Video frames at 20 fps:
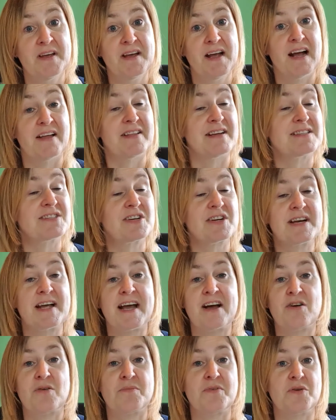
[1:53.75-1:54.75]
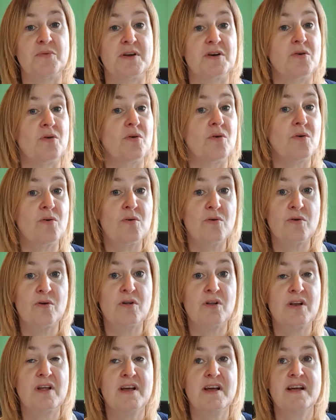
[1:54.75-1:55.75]
And that's going to help you in
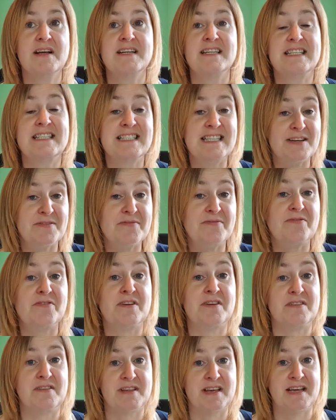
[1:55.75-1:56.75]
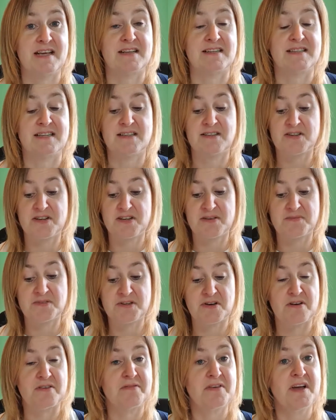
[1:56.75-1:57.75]
all different things in terms
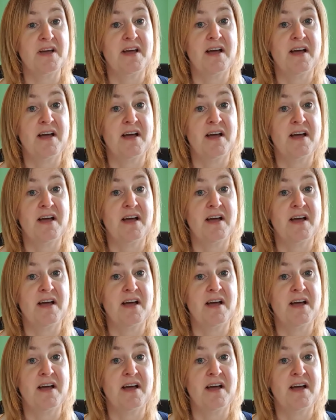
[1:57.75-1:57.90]
of